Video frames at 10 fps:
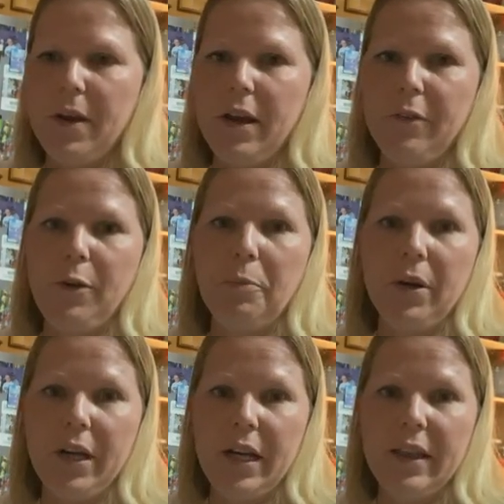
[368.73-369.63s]
if you
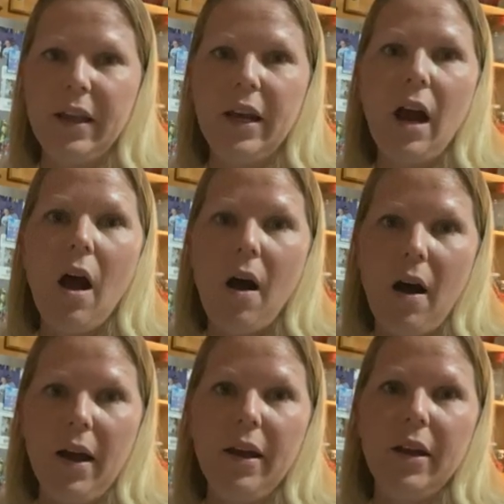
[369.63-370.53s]
put anything
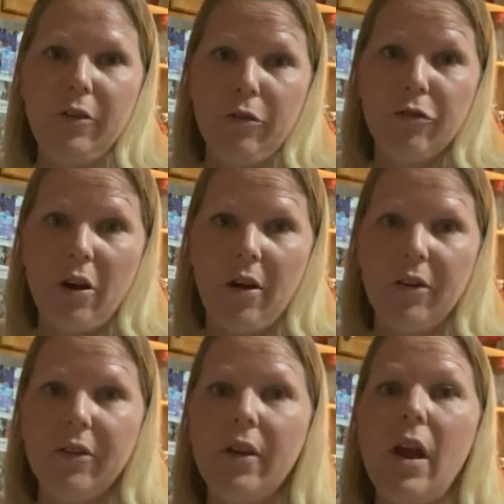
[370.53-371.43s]
hot in your
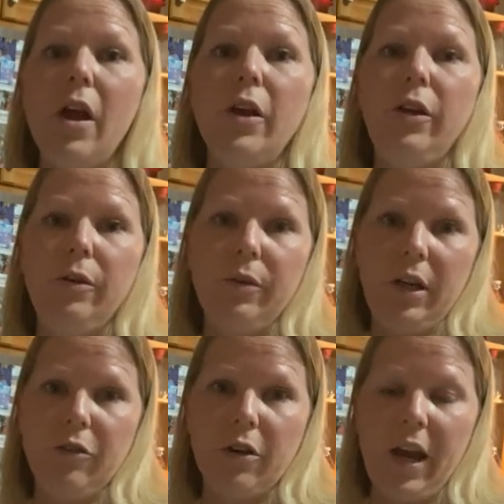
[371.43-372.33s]
jars, you
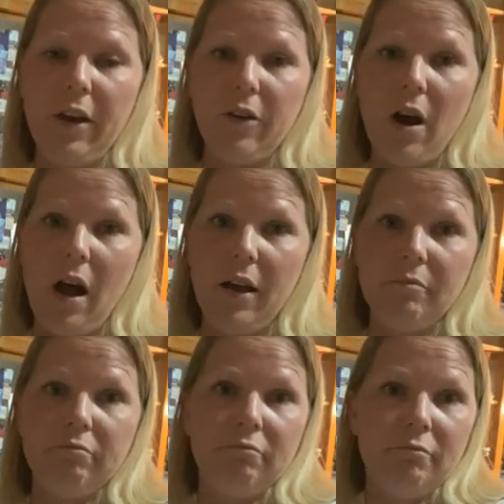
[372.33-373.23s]
need your canner hot.
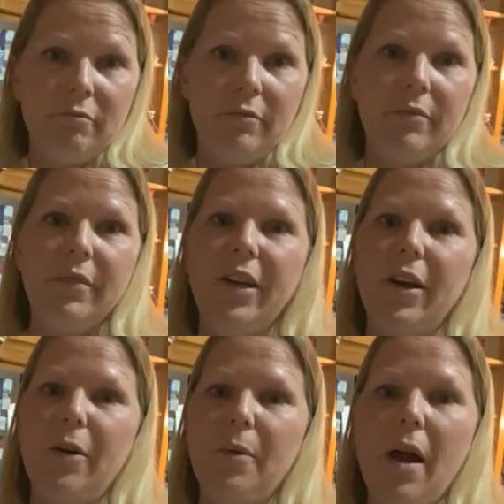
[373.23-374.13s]
You
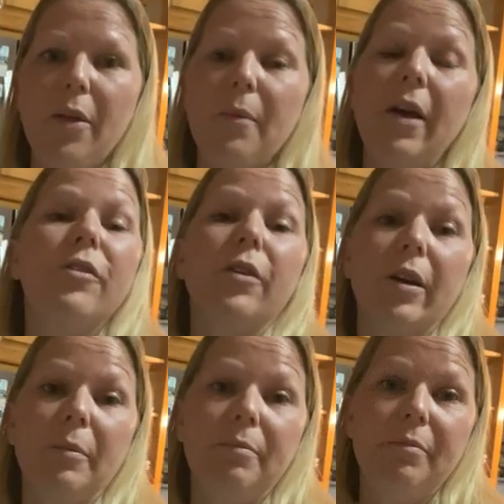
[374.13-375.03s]
know, otherwise you're
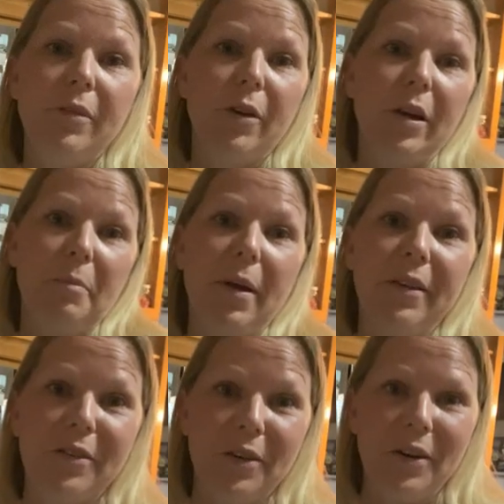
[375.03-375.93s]
gonna
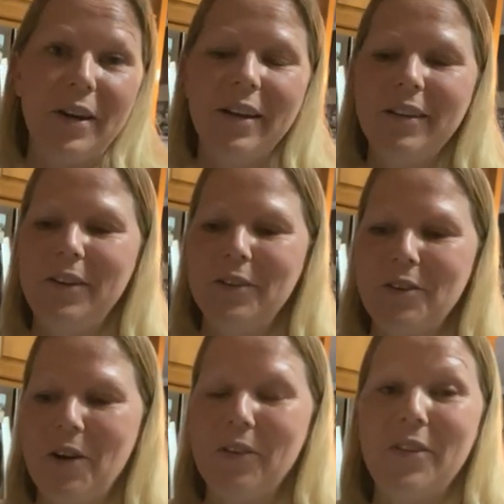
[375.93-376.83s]
bust your
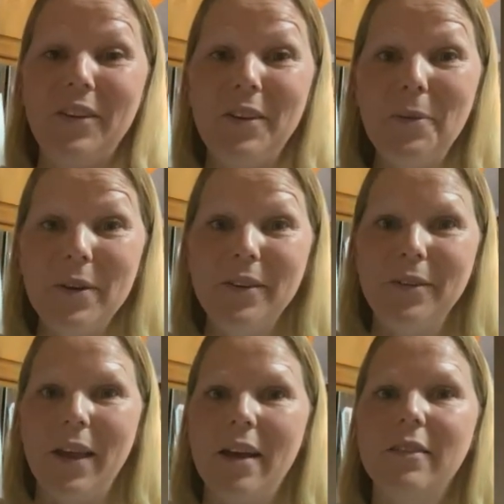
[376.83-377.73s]
jars. So you don't want to
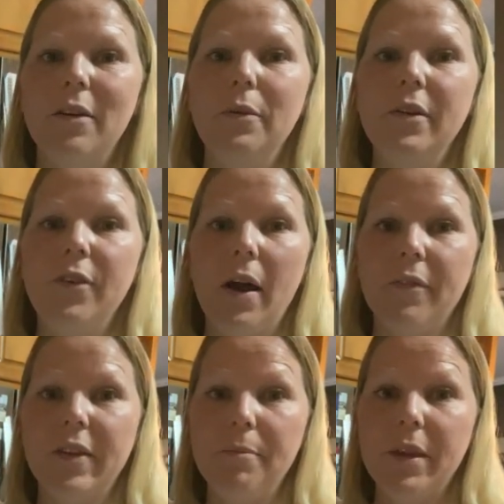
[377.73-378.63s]
do that. So if you
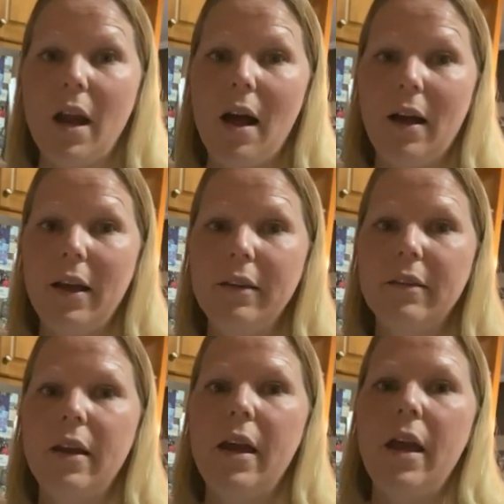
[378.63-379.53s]
have something hot,
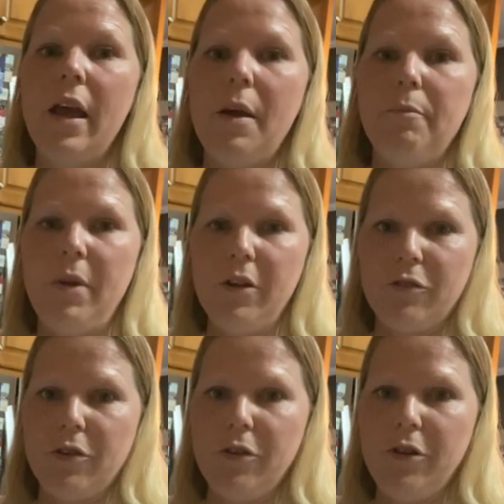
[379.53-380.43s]
make
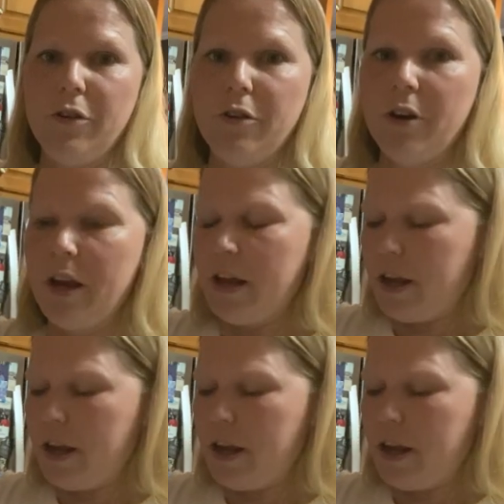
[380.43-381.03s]
sure your